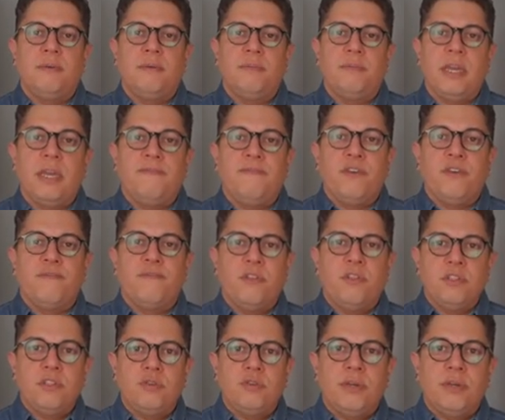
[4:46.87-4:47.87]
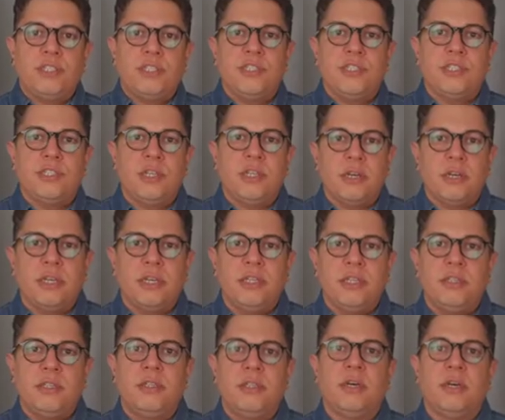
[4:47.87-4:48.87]
If your float switch is stuck
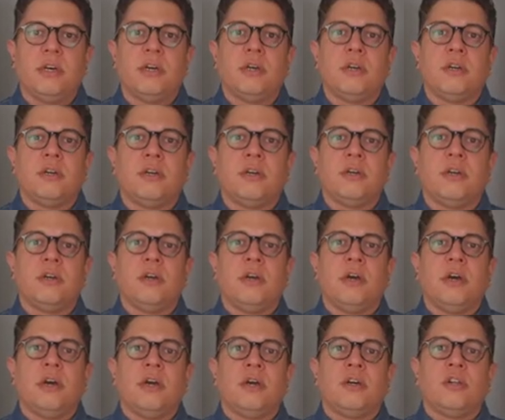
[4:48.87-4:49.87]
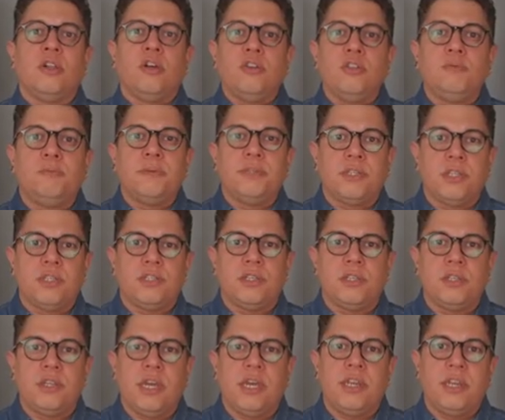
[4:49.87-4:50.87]
in the closed
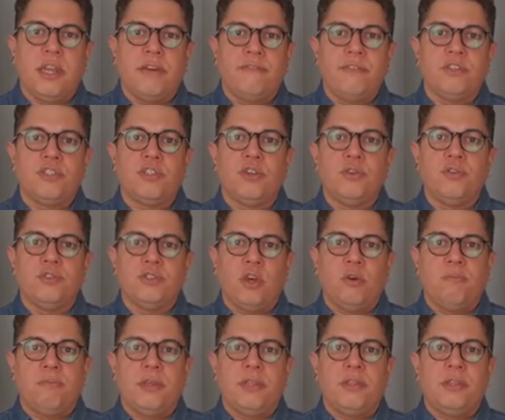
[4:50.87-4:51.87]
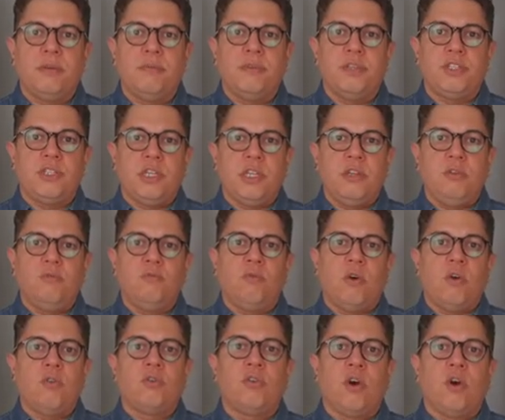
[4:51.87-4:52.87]
position and never shows open, the machine
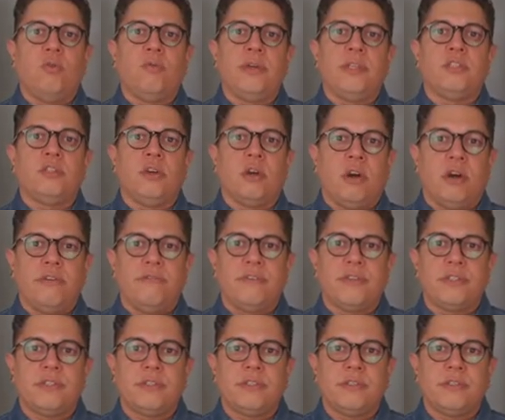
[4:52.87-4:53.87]
won't go into harvest.